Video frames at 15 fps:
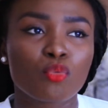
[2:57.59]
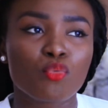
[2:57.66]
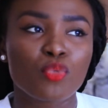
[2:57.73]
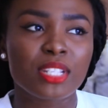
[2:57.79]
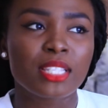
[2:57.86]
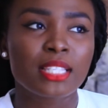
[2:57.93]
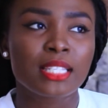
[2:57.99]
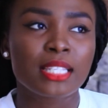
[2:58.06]

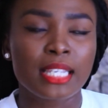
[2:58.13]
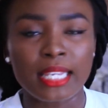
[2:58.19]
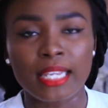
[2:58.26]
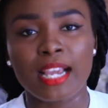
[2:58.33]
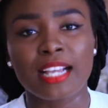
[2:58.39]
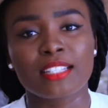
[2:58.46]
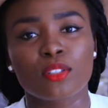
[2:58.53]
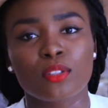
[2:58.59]

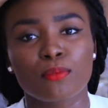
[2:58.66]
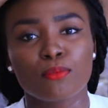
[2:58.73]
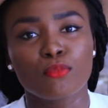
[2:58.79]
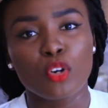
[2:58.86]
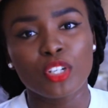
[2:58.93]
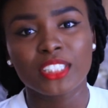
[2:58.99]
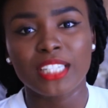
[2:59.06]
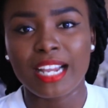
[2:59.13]
risky as
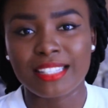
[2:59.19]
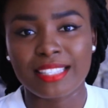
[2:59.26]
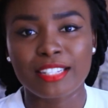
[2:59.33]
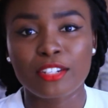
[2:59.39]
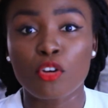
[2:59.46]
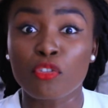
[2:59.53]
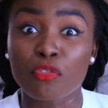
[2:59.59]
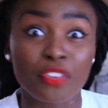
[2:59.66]
much as the
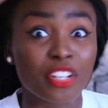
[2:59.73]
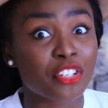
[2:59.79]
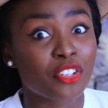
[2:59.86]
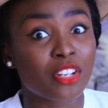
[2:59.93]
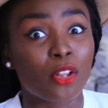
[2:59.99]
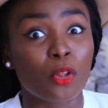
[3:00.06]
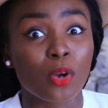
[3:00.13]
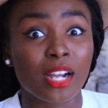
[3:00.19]

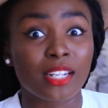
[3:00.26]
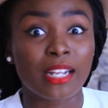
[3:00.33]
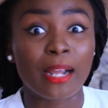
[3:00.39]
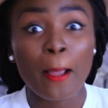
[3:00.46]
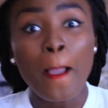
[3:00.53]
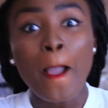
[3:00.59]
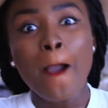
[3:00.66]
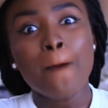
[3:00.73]
conventional okada
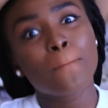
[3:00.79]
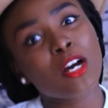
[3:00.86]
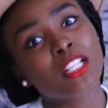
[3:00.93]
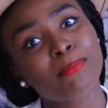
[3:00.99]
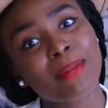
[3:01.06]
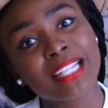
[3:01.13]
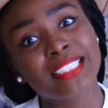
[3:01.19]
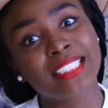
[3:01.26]

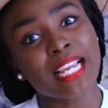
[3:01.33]
but my